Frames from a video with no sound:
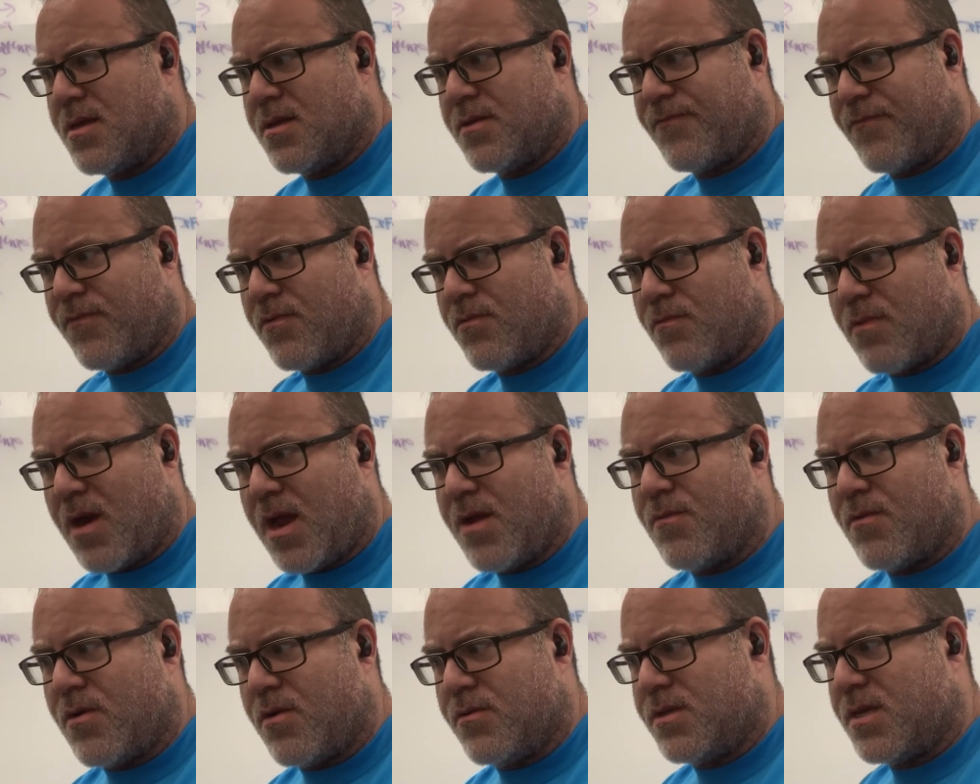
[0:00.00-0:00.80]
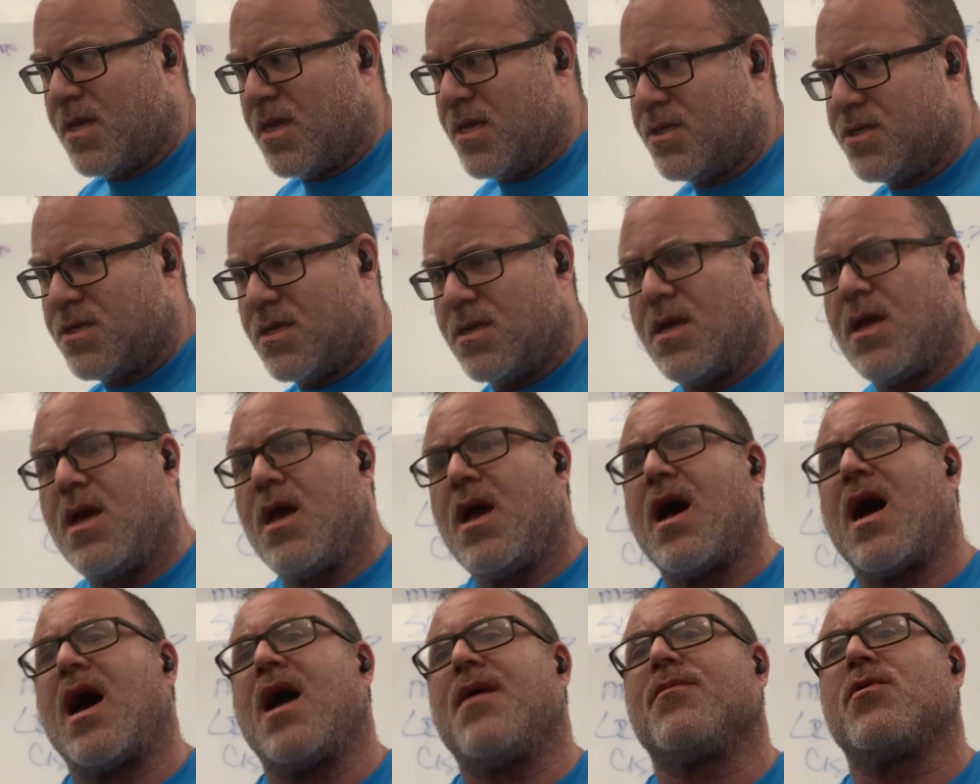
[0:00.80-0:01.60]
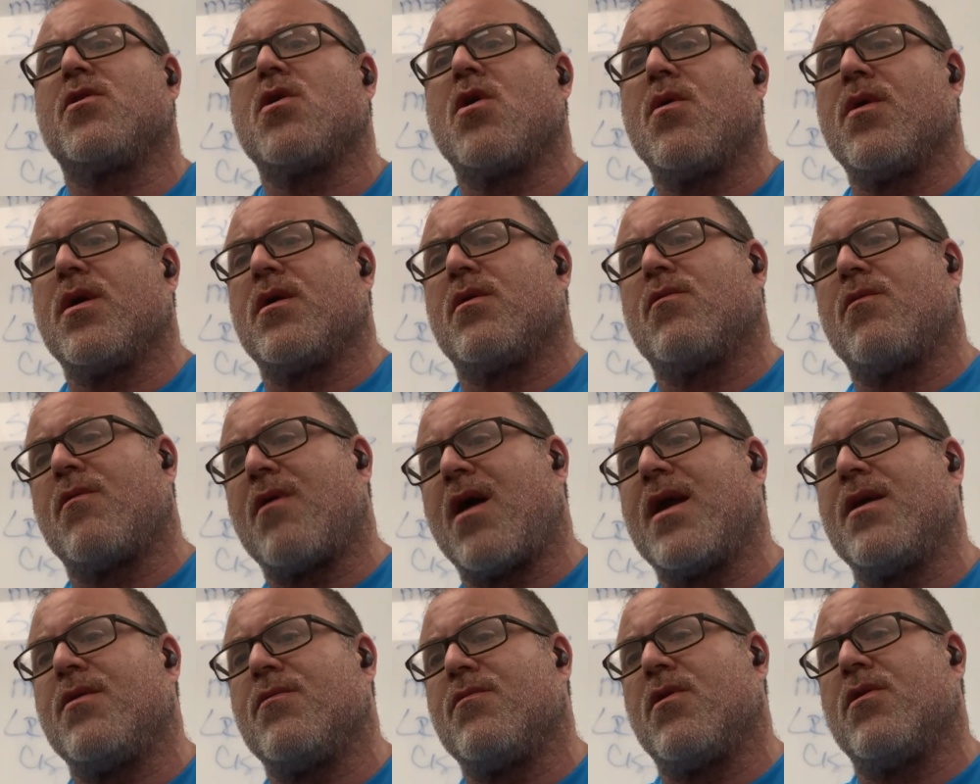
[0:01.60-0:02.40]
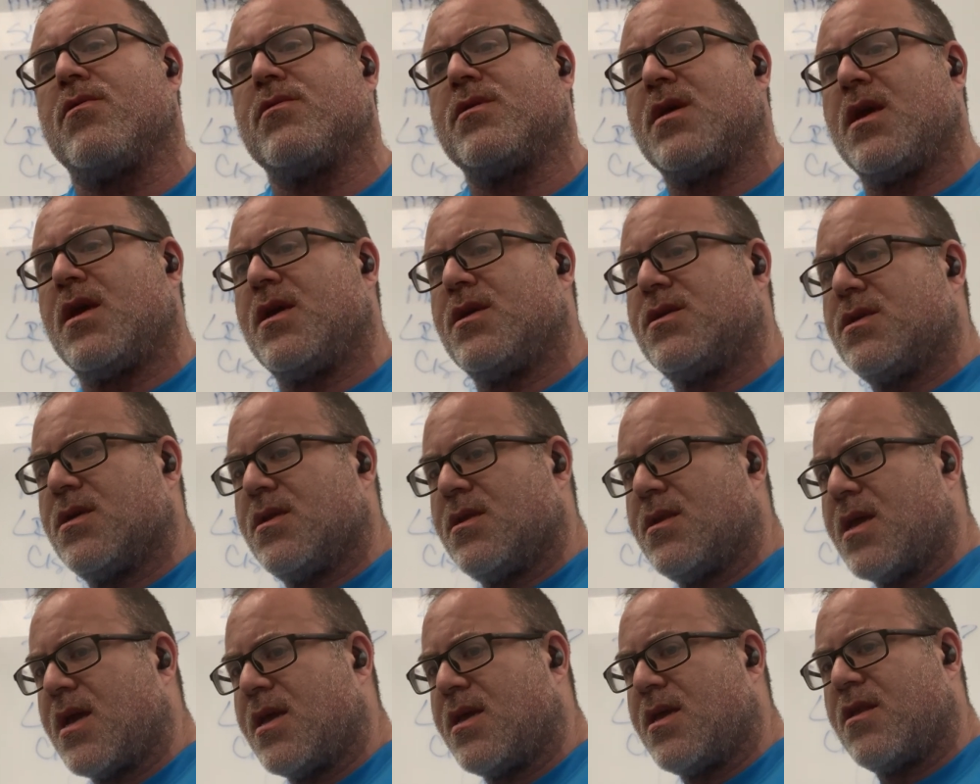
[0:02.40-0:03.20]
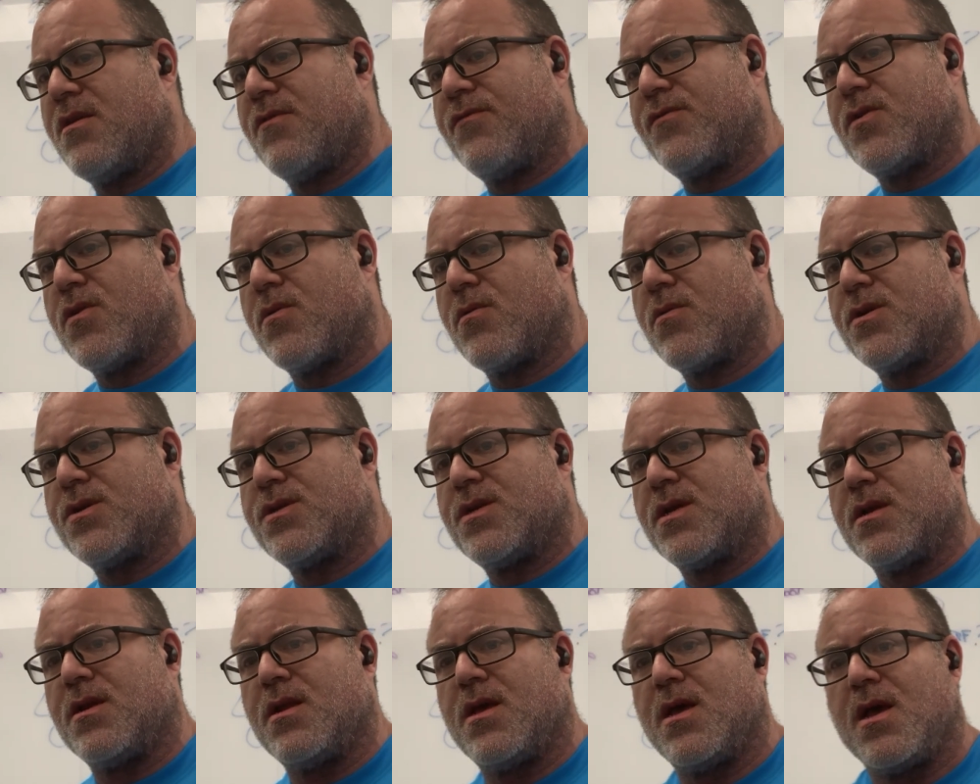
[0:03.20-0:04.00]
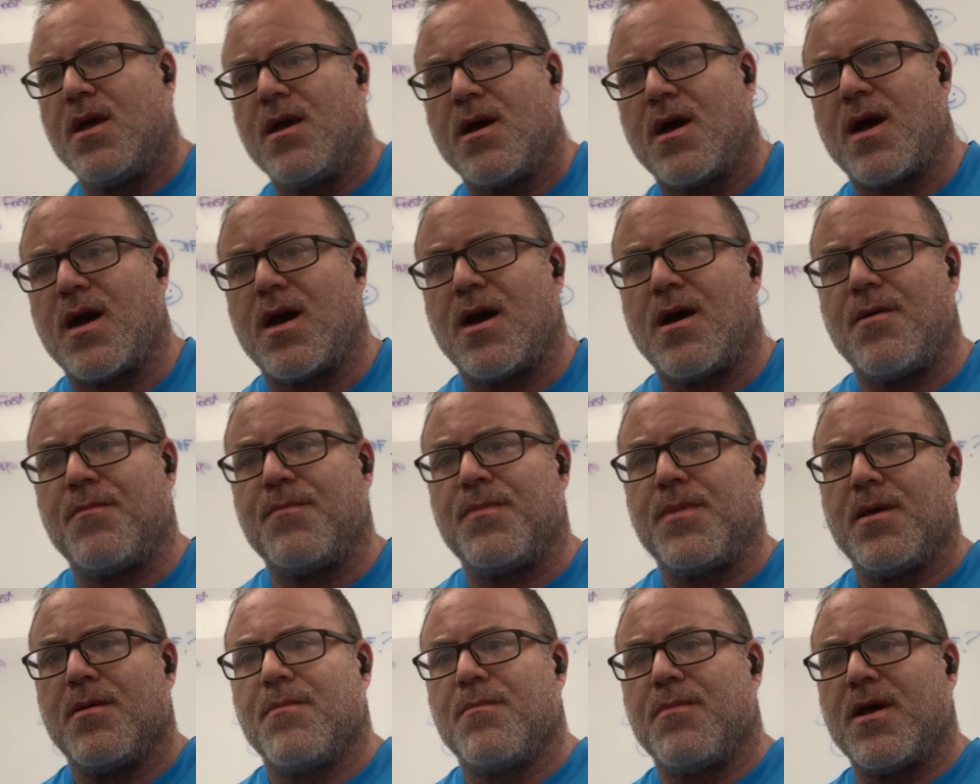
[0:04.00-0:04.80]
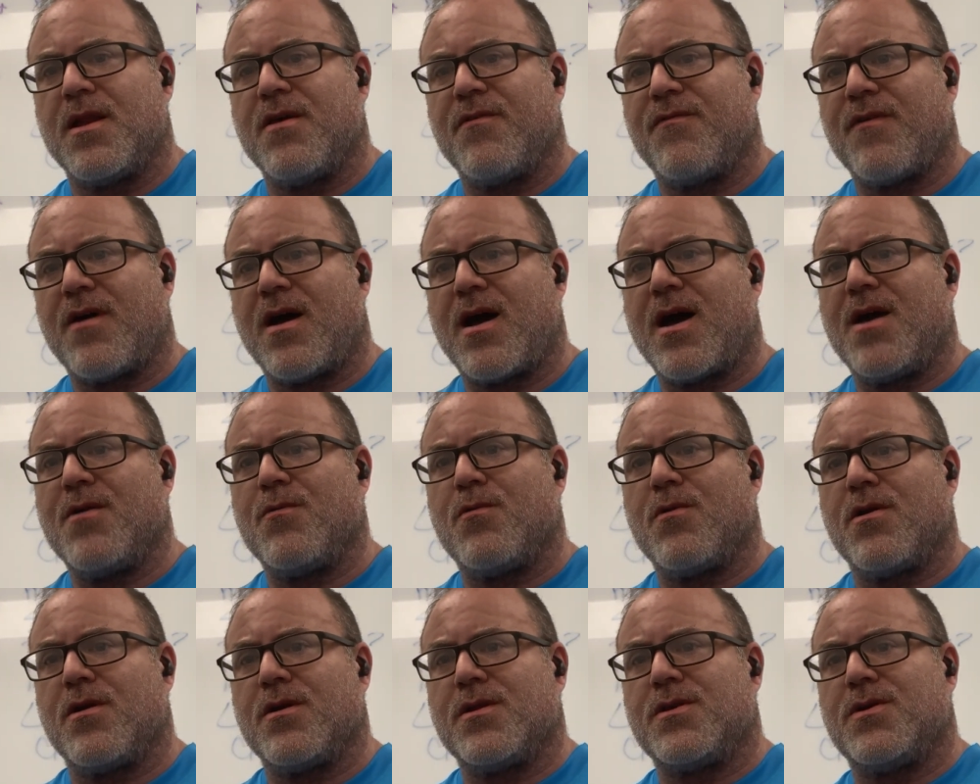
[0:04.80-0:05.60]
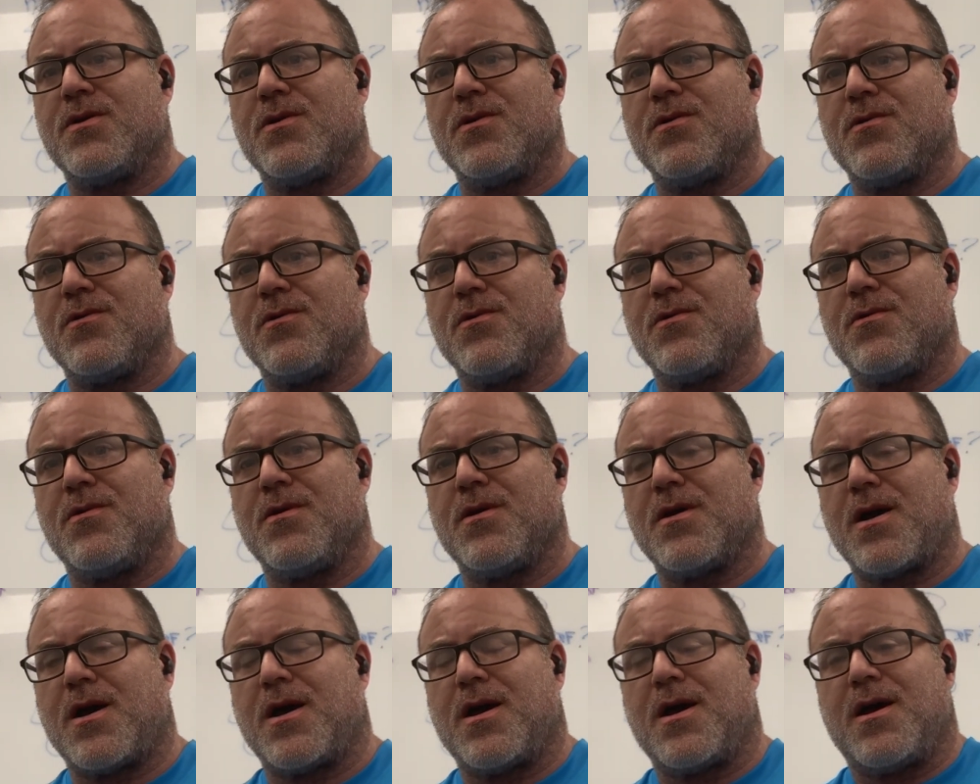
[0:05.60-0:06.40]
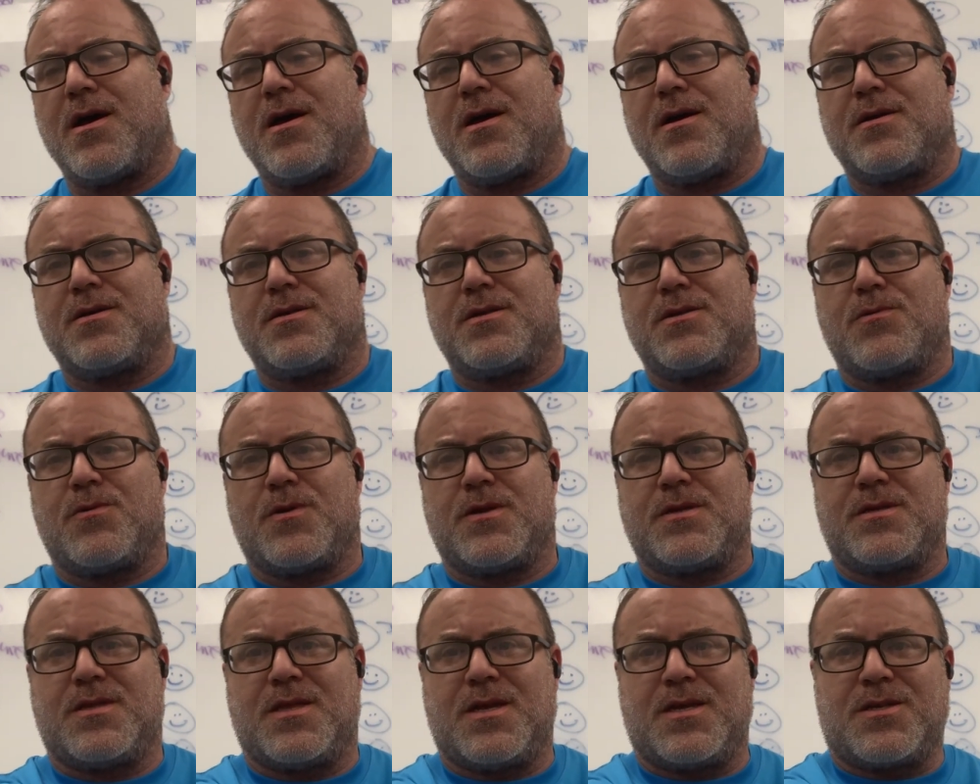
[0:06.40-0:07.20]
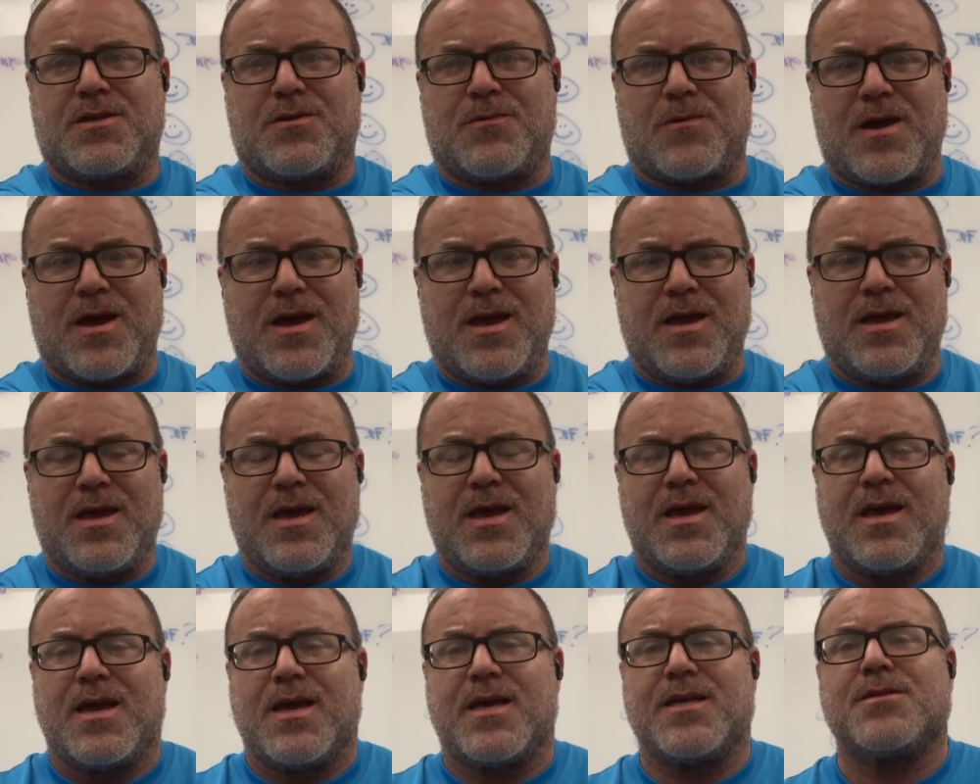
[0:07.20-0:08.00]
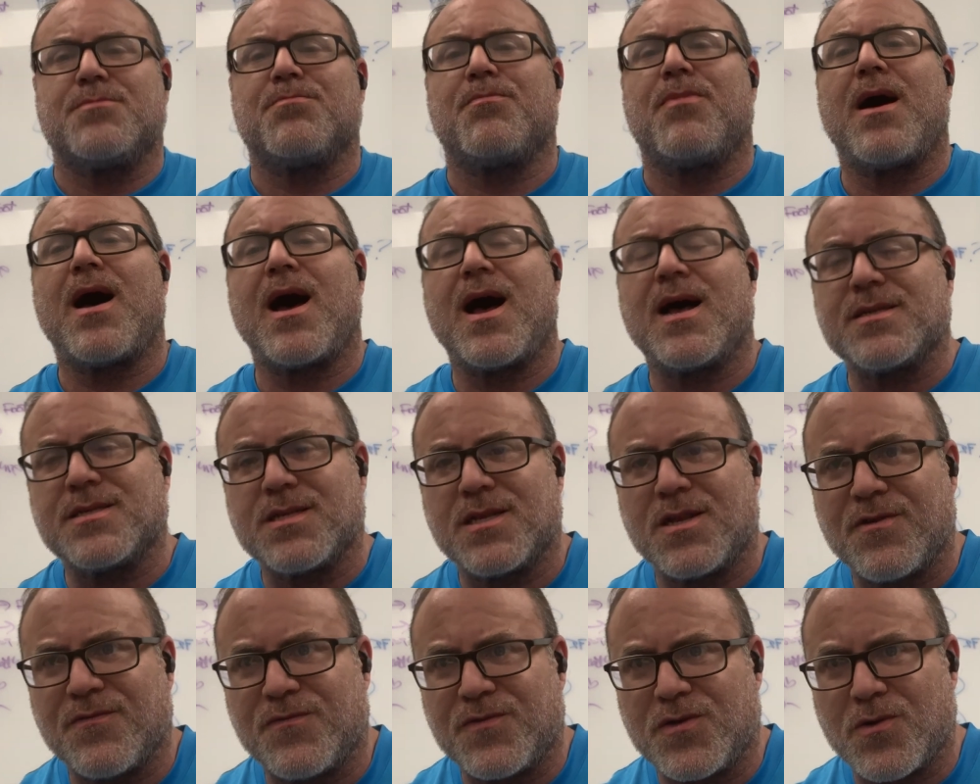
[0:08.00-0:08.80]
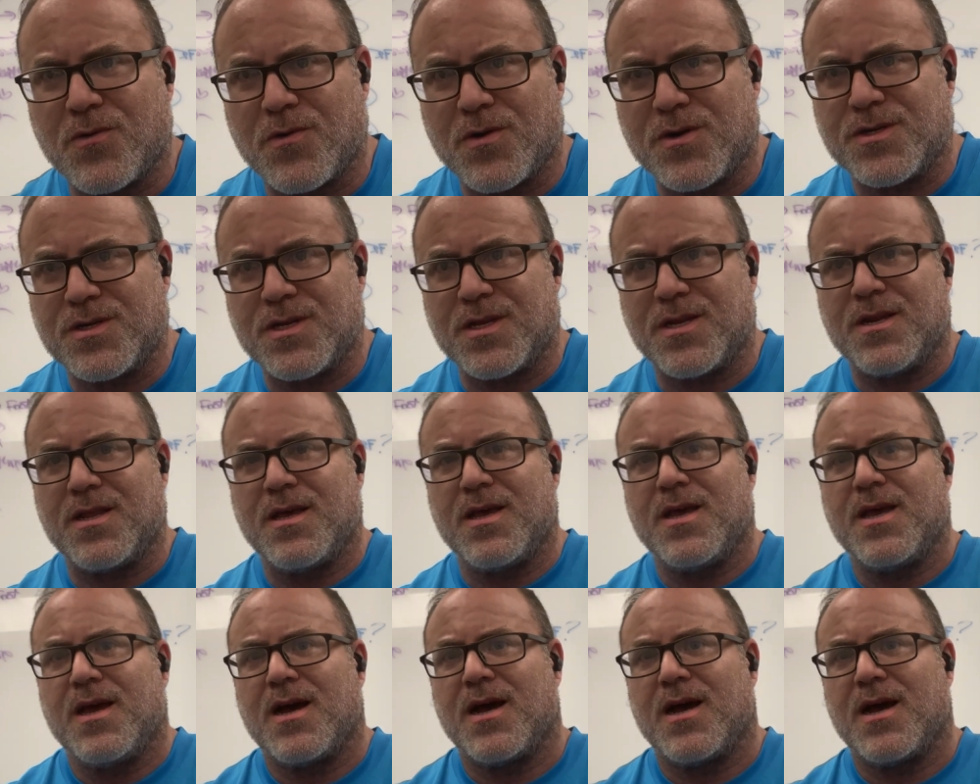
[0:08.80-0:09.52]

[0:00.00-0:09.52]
for right rotation, I'm going right rotation, negative torsion. But if I were to twist this way, is positive torsion.